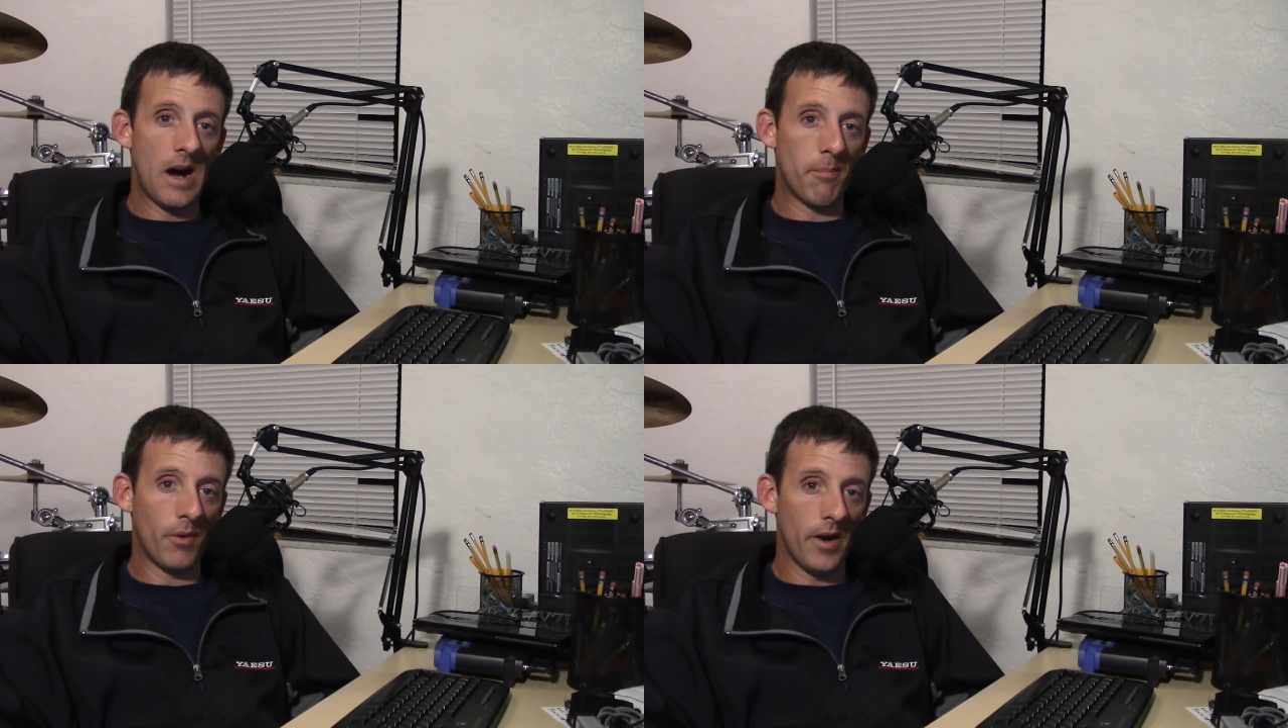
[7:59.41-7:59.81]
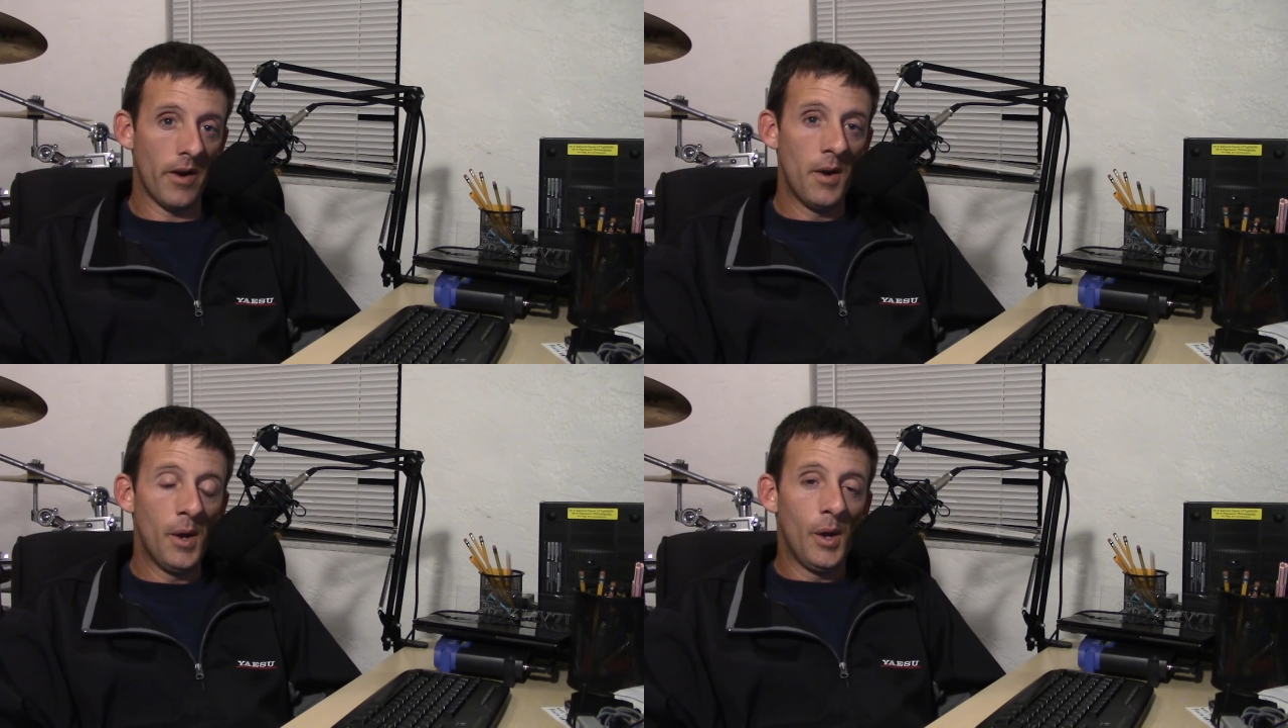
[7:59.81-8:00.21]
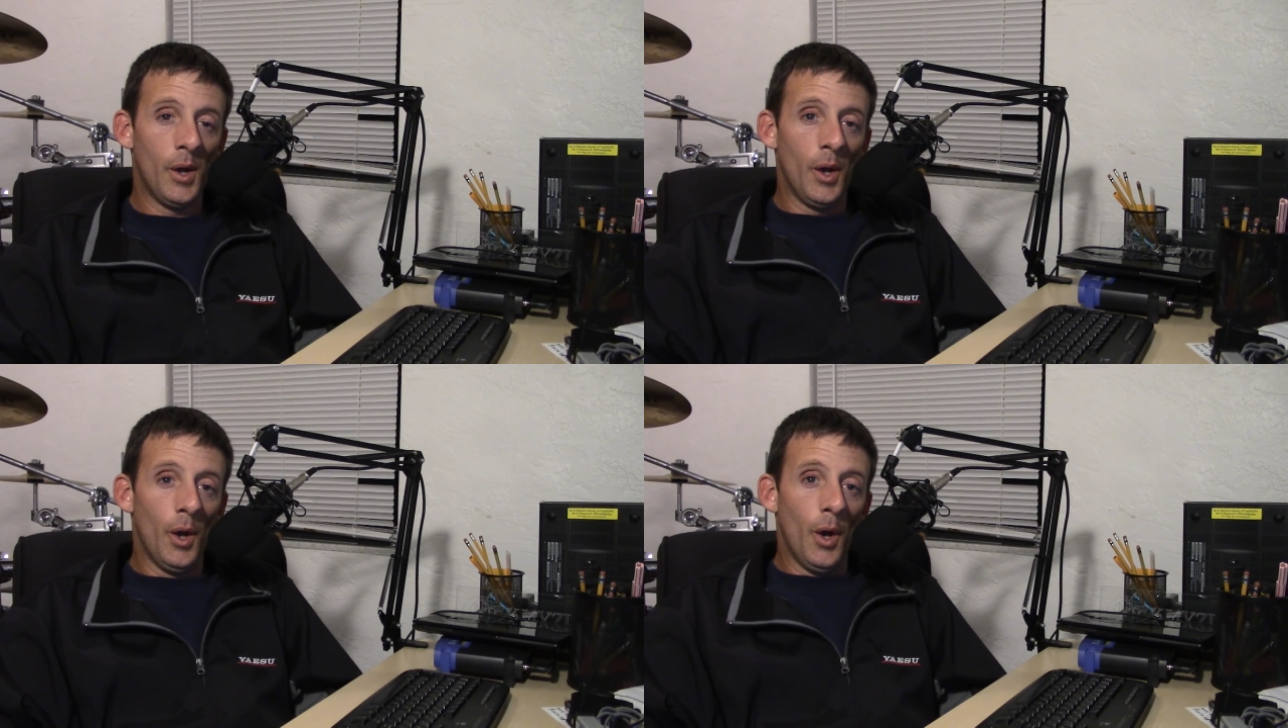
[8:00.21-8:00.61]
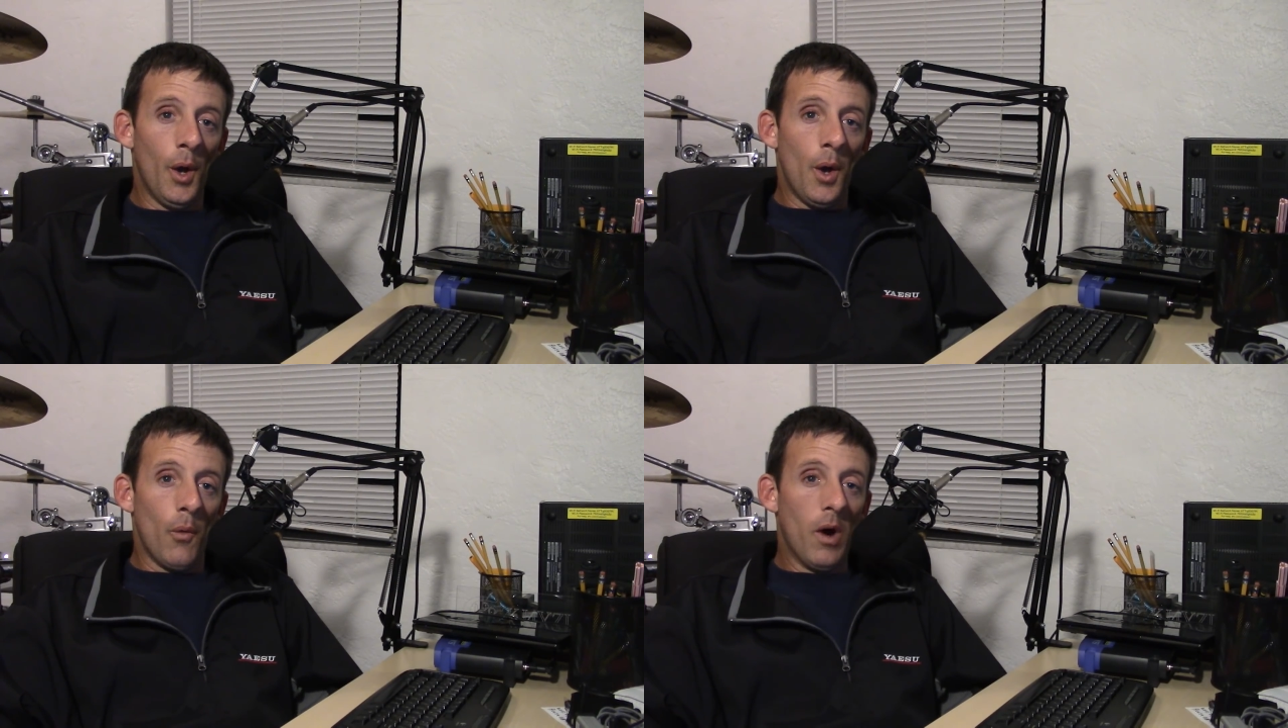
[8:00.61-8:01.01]
operator?
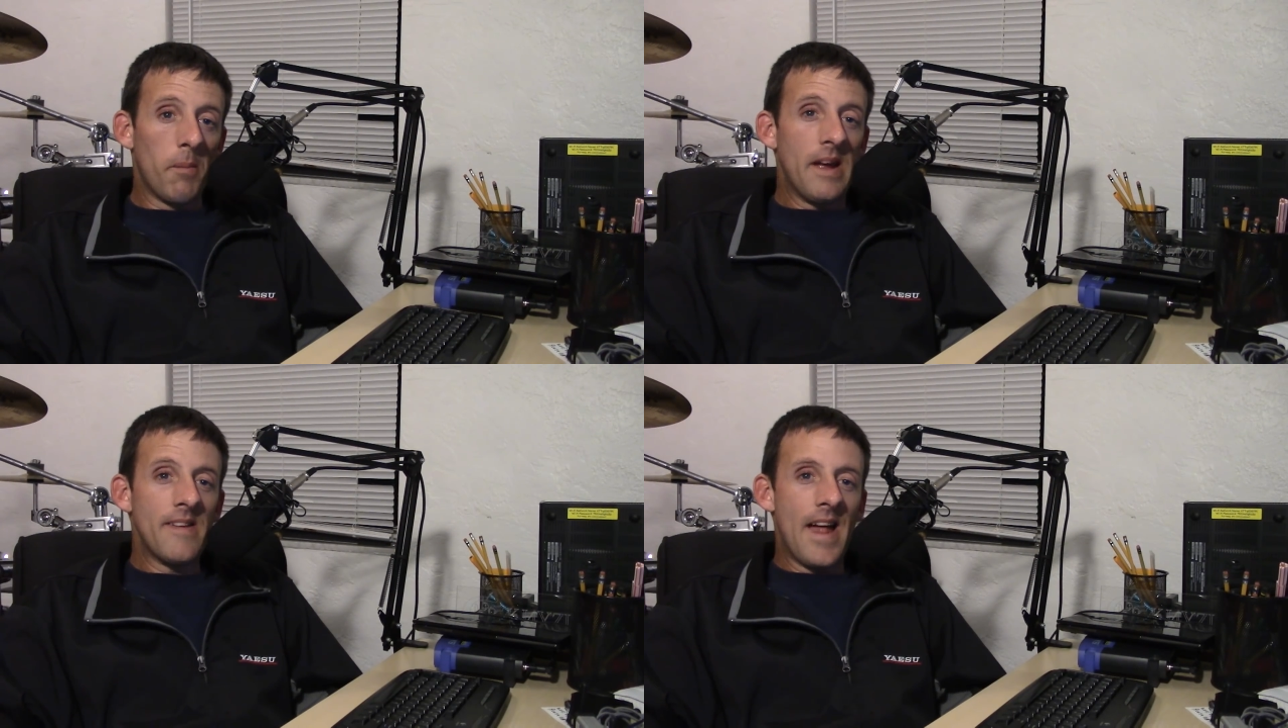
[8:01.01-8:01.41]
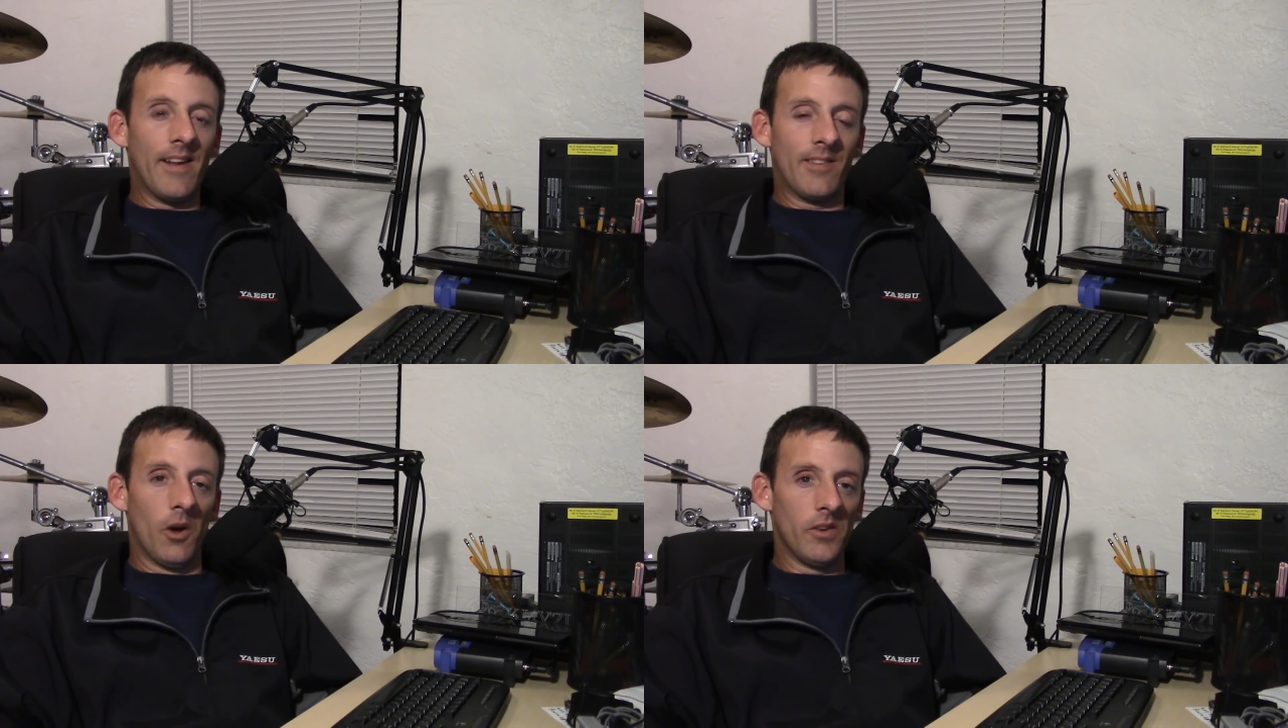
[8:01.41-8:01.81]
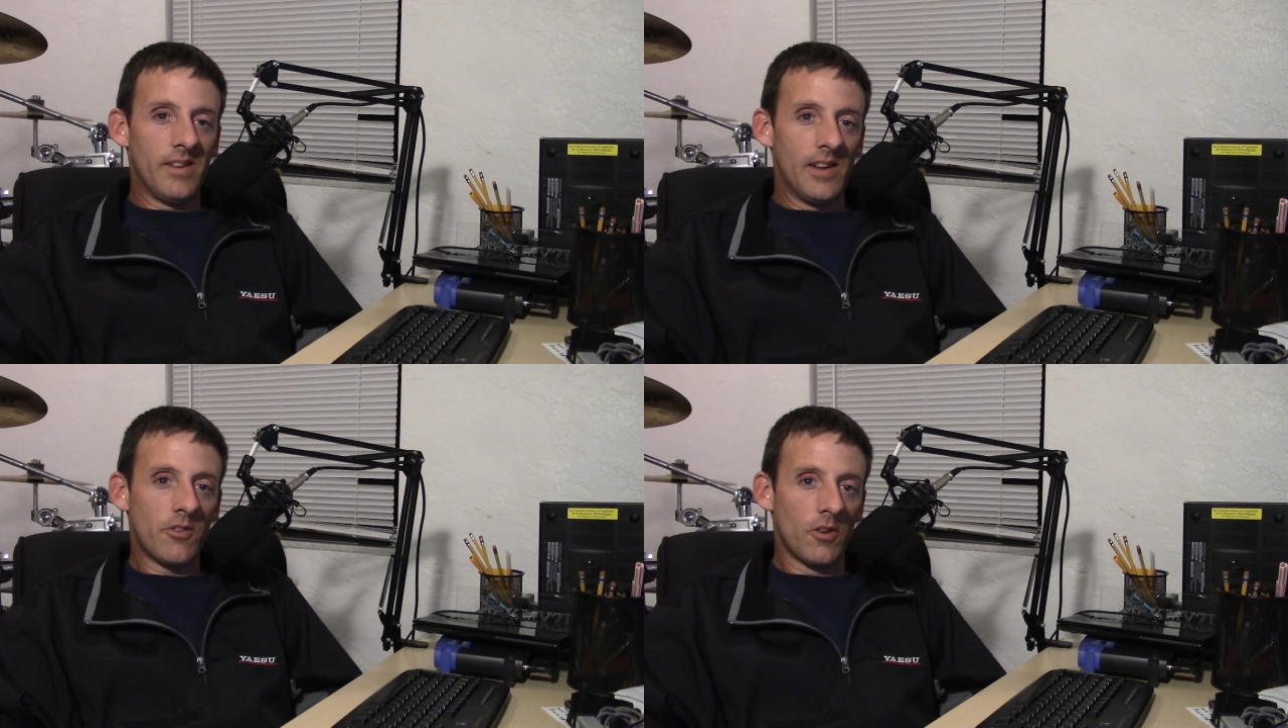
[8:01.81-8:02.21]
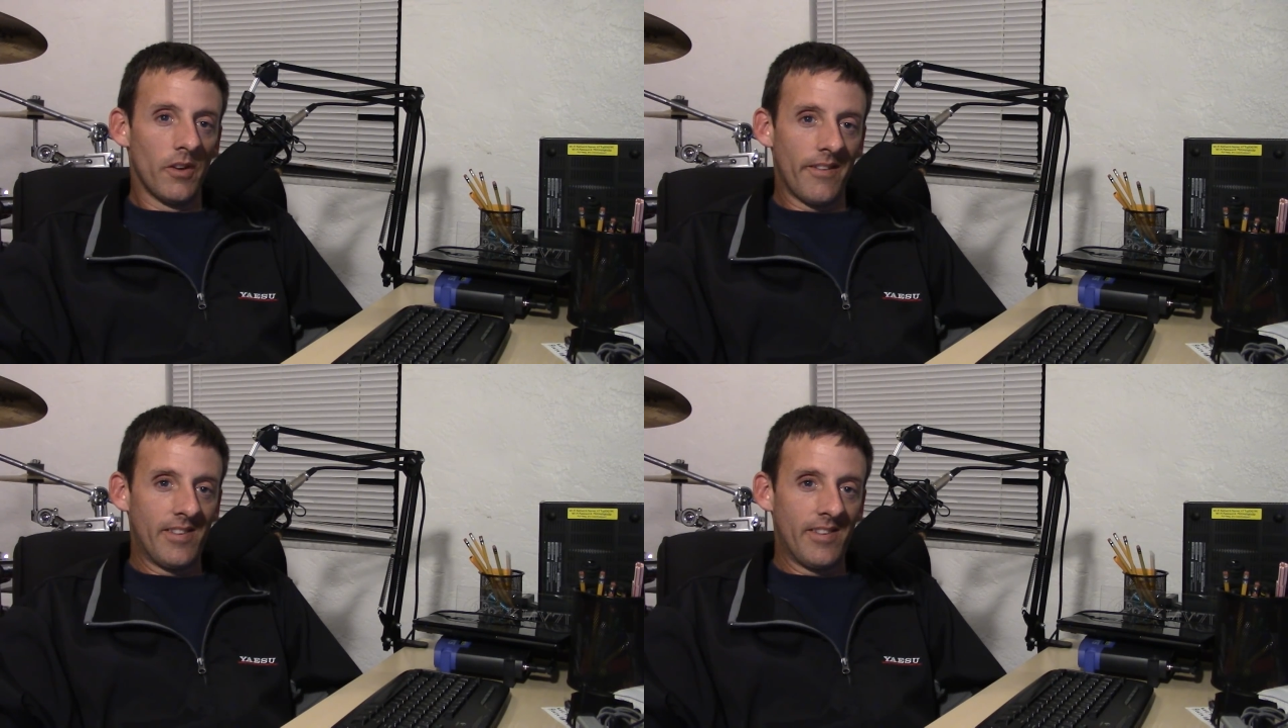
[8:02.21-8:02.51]
Well, being that it's only digital